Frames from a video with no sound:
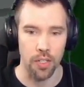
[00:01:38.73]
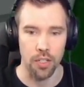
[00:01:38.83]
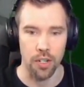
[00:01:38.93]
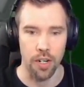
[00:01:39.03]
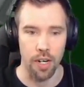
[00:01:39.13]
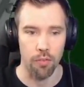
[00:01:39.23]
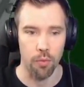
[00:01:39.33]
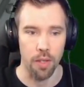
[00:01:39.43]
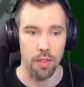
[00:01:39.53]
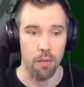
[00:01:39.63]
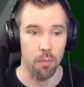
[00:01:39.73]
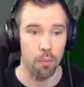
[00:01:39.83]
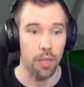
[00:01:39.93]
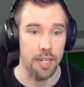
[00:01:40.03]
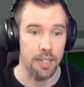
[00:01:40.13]
start off with
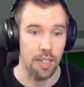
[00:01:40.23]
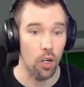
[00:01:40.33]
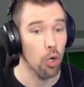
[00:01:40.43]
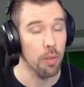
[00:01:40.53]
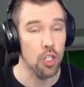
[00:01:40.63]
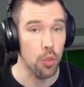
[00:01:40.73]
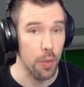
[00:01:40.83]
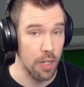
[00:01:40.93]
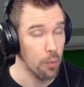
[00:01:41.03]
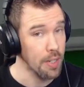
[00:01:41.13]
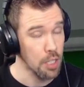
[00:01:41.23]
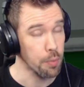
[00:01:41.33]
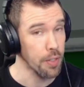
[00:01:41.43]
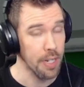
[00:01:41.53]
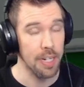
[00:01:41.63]
planting a whole bunch of wheat. Wheat is
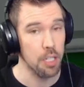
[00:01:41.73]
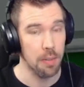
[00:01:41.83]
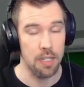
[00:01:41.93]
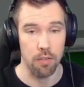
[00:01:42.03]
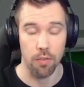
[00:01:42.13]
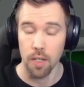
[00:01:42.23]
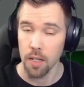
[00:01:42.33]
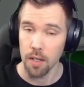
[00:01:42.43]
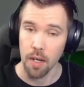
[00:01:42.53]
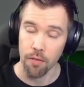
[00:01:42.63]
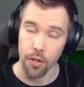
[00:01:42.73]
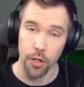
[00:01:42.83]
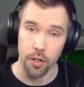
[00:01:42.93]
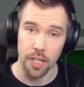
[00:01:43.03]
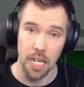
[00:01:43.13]
pretty inexpensive. If you're
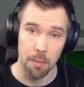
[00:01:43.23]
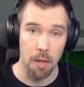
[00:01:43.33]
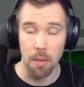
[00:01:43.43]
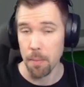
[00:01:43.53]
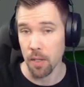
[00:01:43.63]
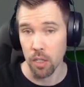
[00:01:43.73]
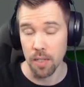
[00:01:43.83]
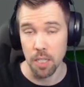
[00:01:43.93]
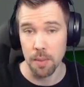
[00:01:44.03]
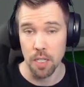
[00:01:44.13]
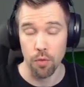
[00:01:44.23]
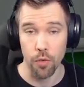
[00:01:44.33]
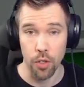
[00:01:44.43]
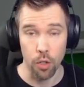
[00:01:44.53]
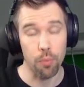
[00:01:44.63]
new to the game, it might be a little expensive
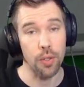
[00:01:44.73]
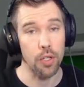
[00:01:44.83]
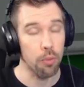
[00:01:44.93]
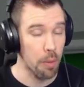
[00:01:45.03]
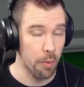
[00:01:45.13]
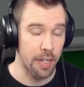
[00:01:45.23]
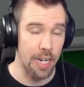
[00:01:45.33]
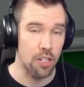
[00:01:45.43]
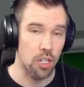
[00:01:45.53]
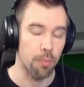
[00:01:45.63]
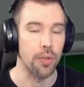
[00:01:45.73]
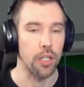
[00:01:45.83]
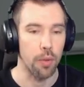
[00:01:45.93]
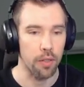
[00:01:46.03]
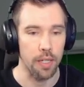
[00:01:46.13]
for you, but you'll be able to catch on pretty
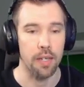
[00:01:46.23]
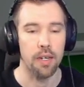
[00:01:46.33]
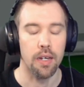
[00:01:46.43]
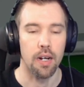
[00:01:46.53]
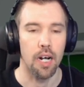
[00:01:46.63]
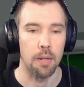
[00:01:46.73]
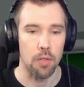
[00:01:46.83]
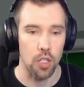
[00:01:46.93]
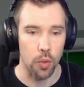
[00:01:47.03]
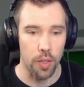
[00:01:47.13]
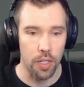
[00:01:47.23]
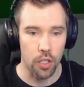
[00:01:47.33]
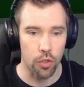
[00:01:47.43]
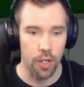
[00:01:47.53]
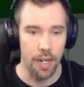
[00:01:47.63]
quickly. So go ahead and
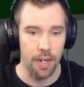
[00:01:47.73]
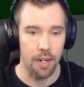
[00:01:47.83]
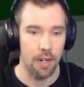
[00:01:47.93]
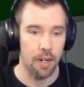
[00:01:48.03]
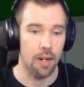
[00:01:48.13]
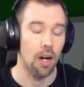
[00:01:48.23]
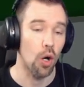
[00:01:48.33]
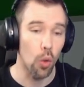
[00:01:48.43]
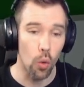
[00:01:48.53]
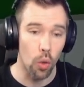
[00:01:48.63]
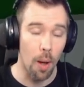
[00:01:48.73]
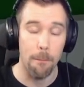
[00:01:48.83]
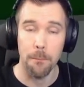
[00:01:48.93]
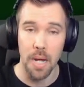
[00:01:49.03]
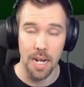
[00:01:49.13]
create a whole
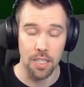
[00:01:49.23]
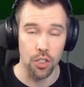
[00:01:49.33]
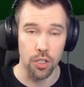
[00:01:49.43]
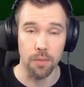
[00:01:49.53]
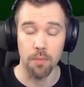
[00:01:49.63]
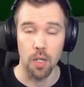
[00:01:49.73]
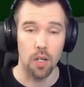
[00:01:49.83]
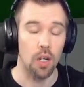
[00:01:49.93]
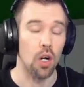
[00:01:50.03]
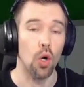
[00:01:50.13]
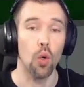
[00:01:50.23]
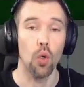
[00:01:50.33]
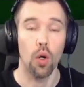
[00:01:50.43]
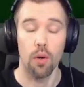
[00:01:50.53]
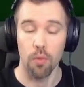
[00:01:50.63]
pasture, a whole